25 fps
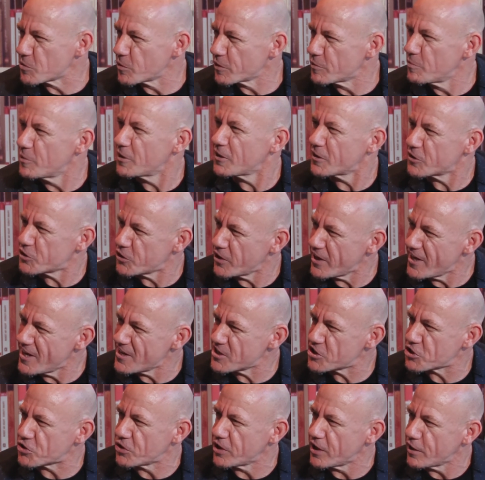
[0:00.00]
With military
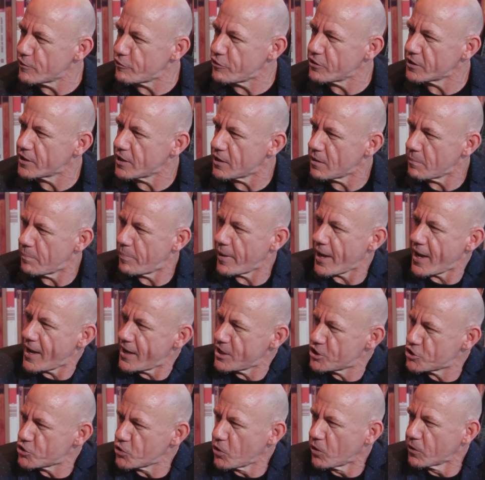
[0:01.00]
history, if you get a
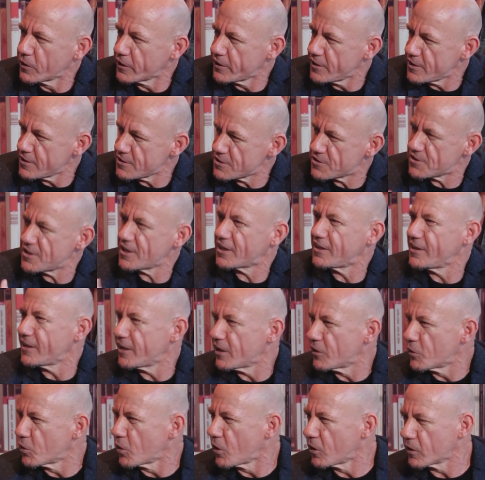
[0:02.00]
badge wrong, an
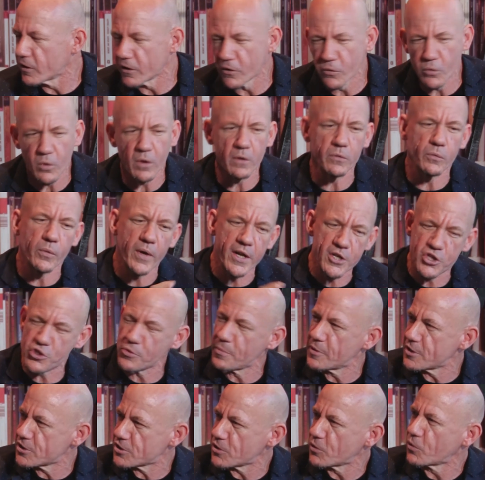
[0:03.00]
insignia wrong, a wrong
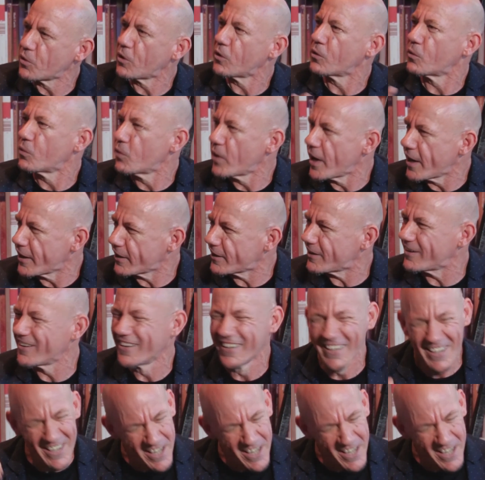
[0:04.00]
regiment, a wrong rank,